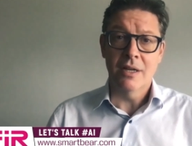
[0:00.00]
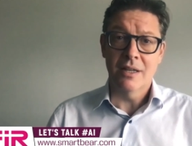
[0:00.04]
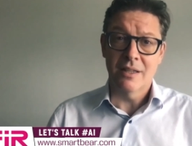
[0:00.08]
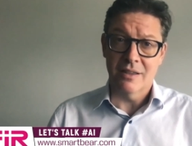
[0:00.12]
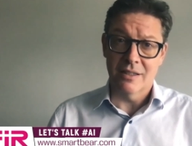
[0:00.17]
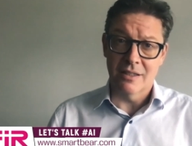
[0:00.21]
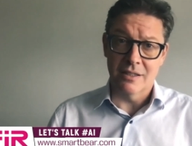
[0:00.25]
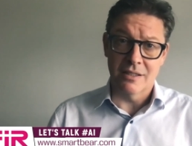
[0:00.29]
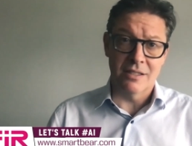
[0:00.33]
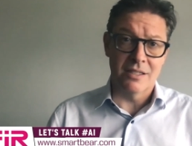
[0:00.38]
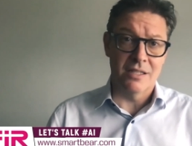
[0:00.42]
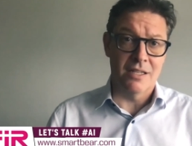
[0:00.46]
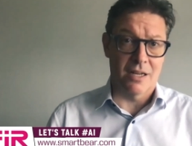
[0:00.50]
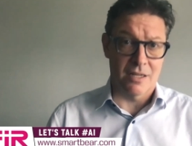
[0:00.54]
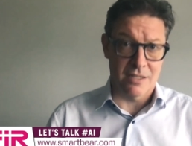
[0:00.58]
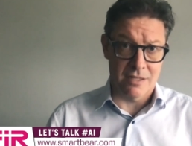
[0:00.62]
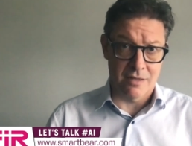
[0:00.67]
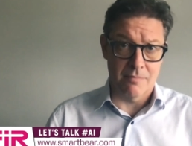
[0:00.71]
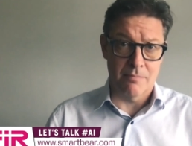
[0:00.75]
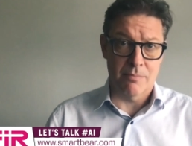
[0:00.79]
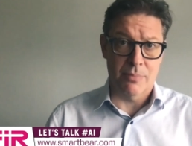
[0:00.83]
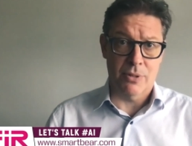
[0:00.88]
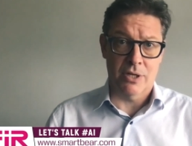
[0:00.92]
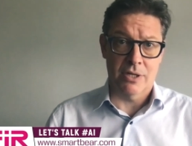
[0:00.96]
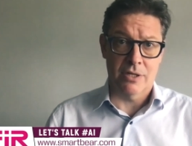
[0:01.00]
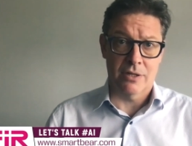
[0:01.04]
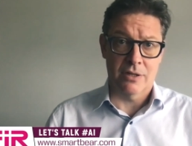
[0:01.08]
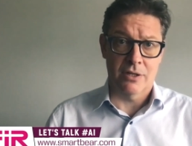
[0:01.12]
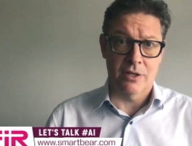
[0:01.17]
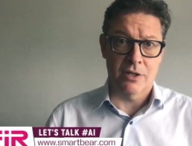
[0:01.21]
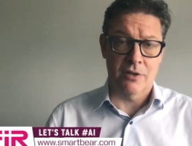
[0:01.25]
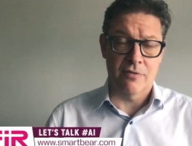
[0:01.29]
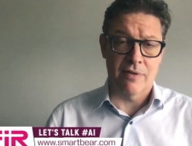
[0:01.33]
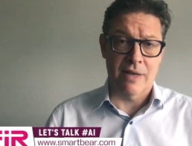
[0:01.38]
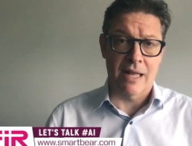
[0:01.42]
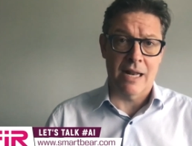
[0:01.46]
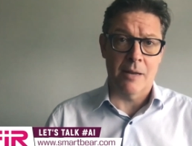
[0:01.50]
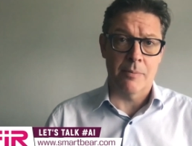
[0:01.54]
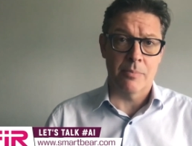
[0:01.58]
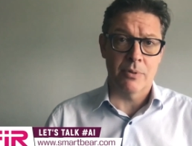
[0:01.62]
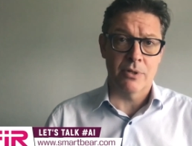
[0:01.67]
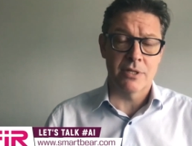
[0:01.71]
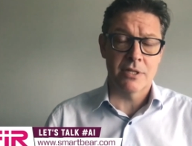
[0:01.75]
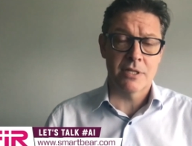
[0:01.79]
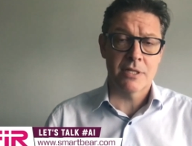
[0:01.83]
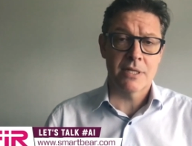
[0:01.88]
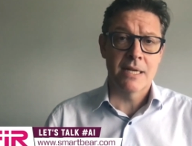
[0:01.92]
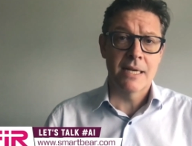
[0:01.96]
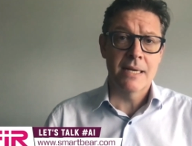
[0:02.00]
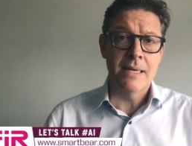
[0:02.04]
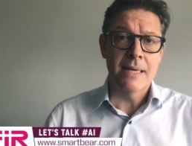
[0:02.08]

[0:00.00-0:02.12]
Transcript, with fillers: that doesn't burden the developers.